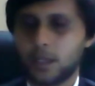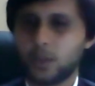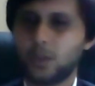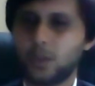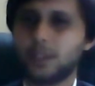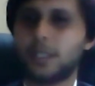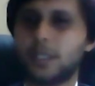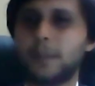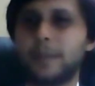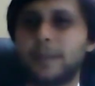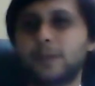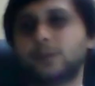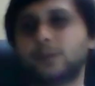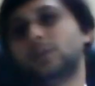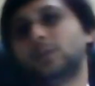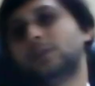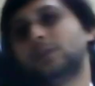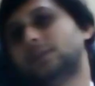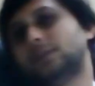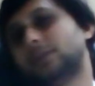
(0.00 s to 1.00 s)
Don't keep your
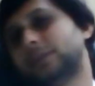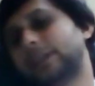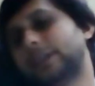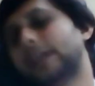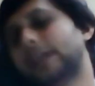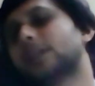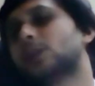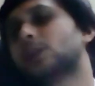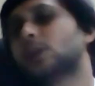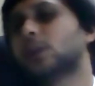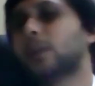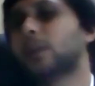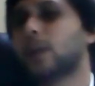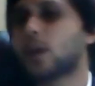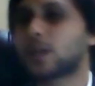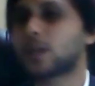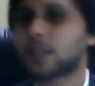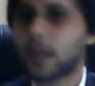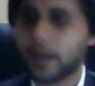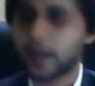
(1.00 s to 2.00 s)
phone next to you when
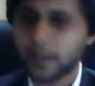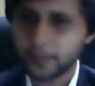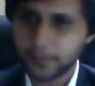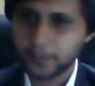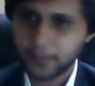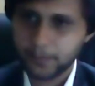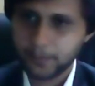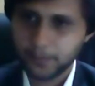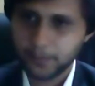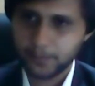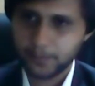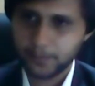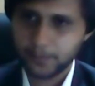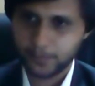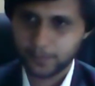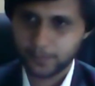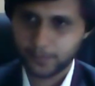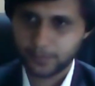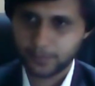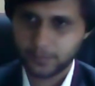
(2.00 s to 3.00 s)
you're studying.
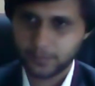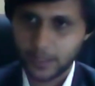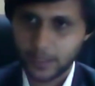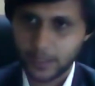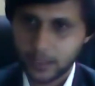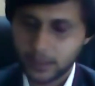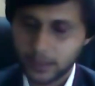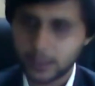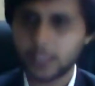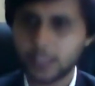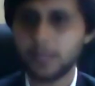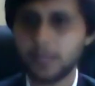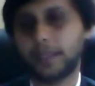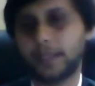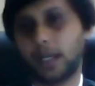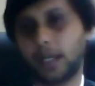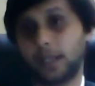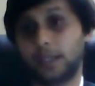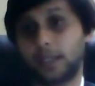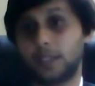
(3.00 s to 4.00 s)
Keep
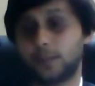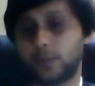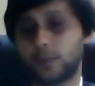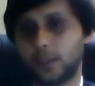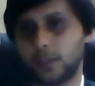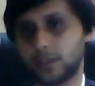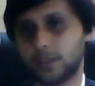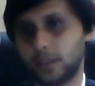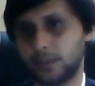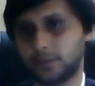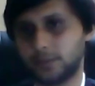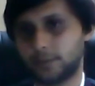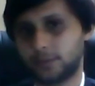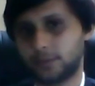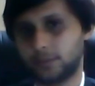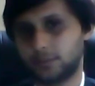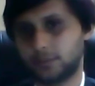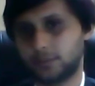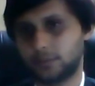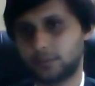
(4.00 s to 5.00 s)
targets for yourself.
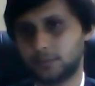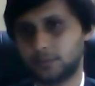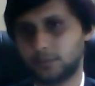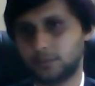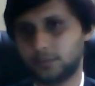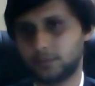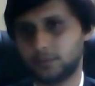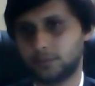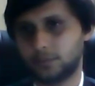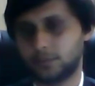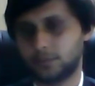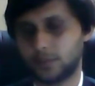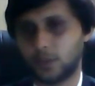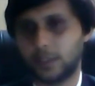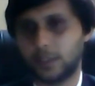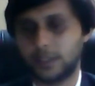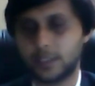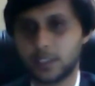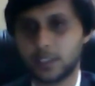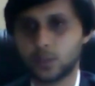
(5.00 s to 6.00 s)

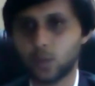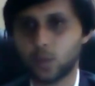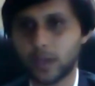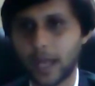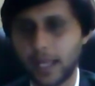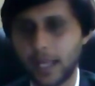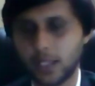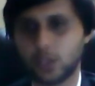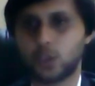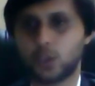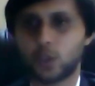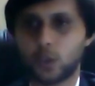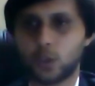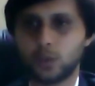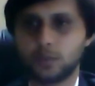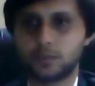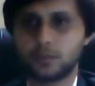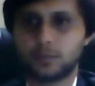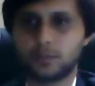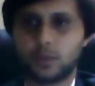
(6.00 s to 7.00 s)
Okay, this is what I used to
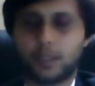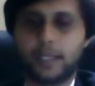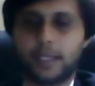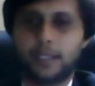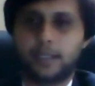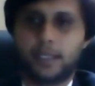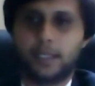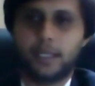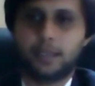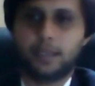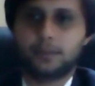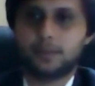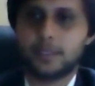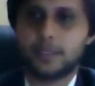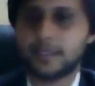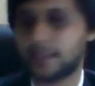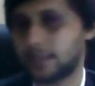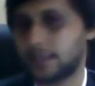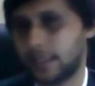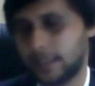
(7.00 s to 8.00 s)
do. You can take
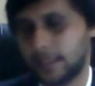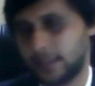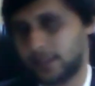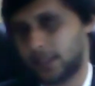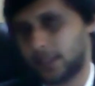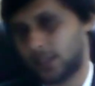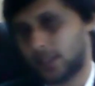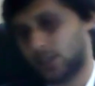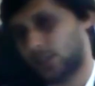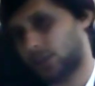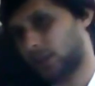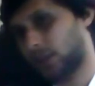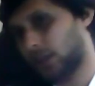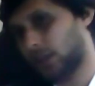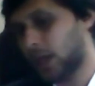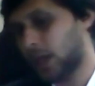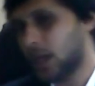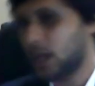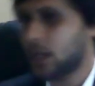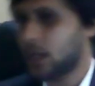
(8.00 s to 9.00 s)
this as a suggestion.
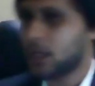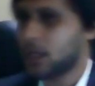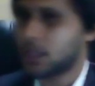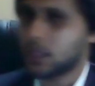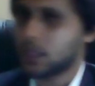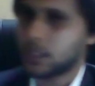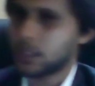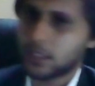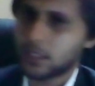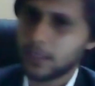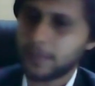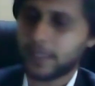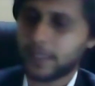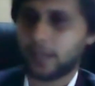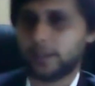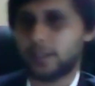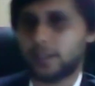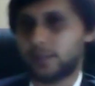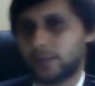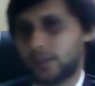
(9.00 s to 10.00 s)
Keep
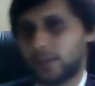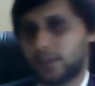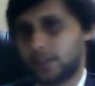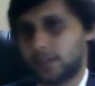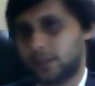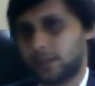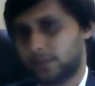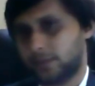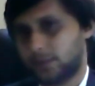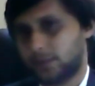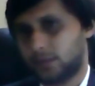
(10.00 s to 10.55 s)
targets for yourself.